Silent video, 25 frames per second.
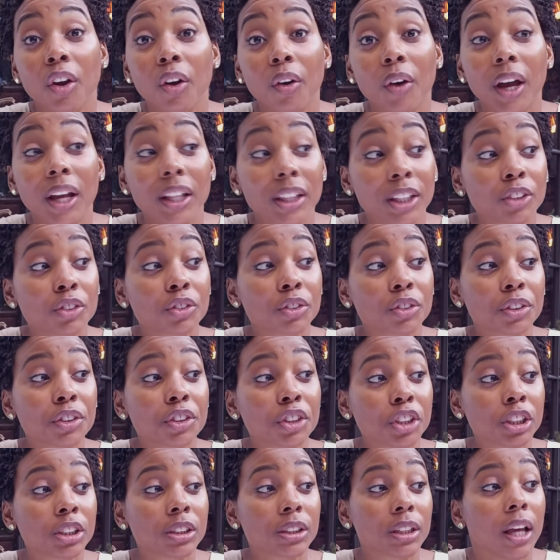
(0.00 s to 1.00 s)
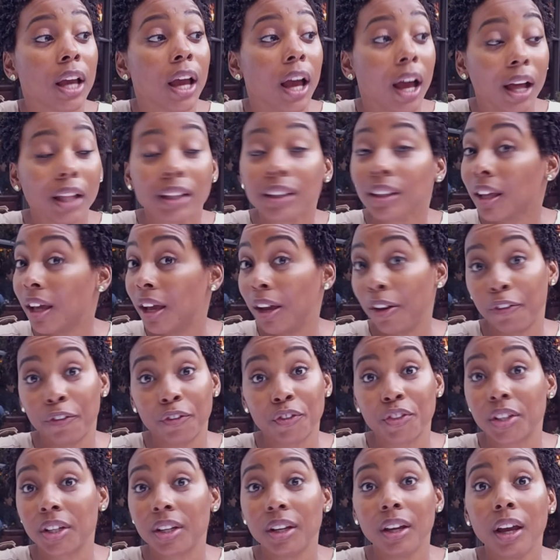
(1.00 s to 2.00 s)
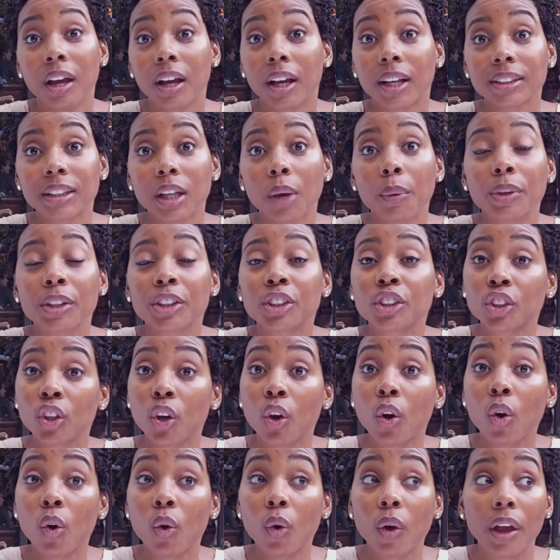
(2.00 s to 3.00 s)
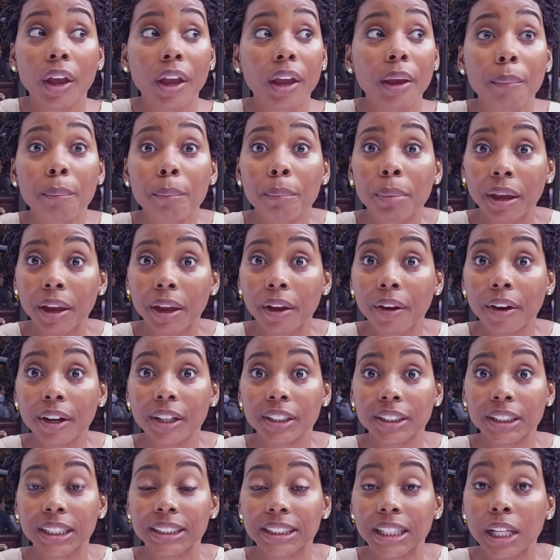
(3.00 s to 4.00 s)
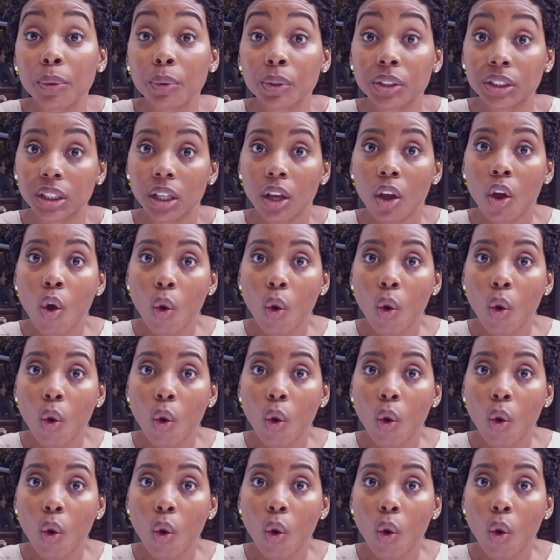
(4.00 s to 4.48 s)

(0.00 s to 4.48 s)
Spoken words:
I literally just left because I was so embarrassed because he was